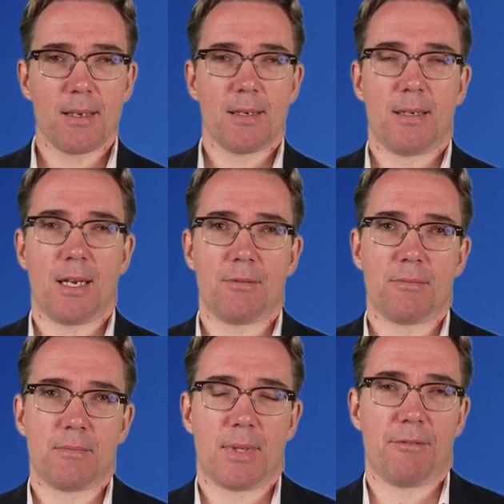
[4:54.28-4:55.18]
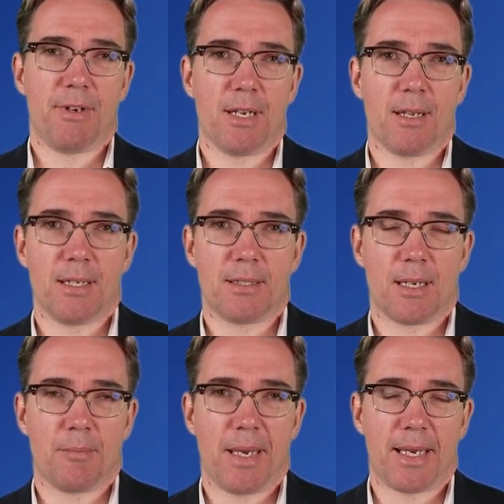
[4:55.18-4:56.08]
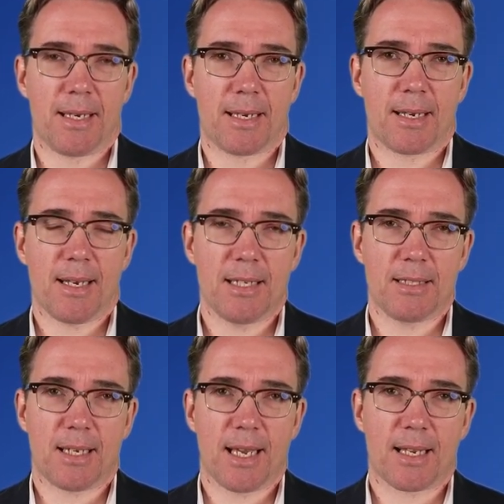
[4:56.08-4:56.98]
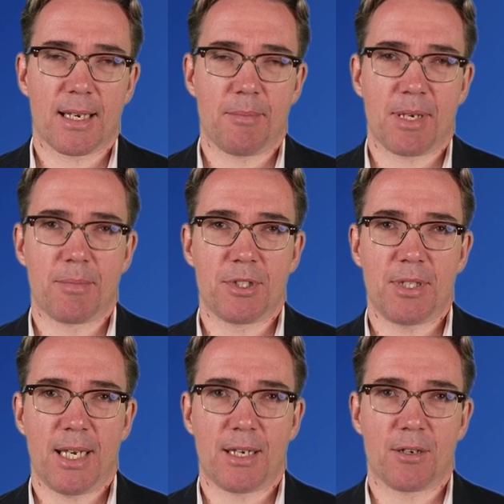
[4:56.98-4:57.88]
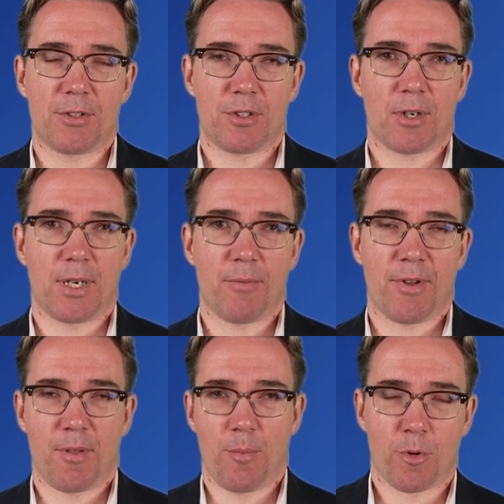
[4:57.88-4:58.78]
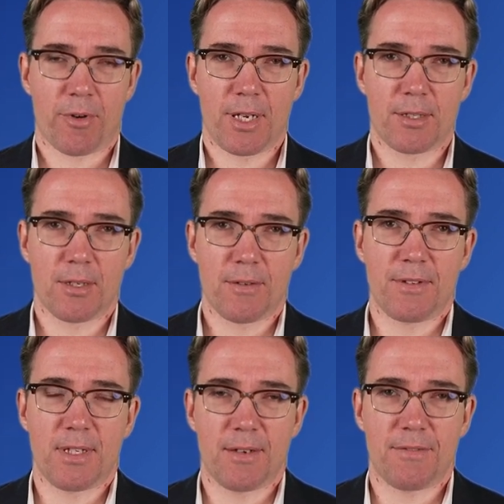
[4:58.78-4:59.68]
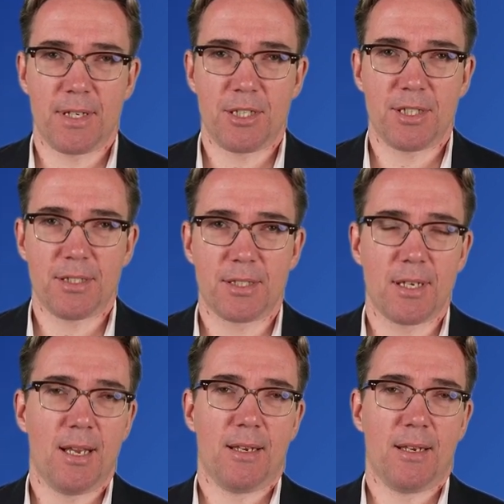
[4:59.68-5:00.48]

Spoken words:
Now, I realized that I'm making a classic academic mistake of starting with the boring stuff, the definitions.